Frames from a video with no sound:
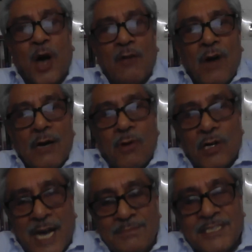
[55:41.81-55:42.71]
So
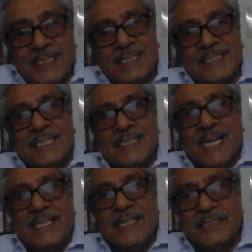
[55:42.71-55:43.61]
what I'm suggesting
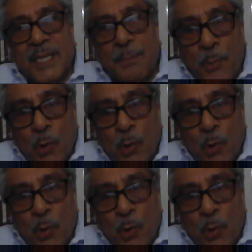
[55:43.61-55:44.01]
that it's the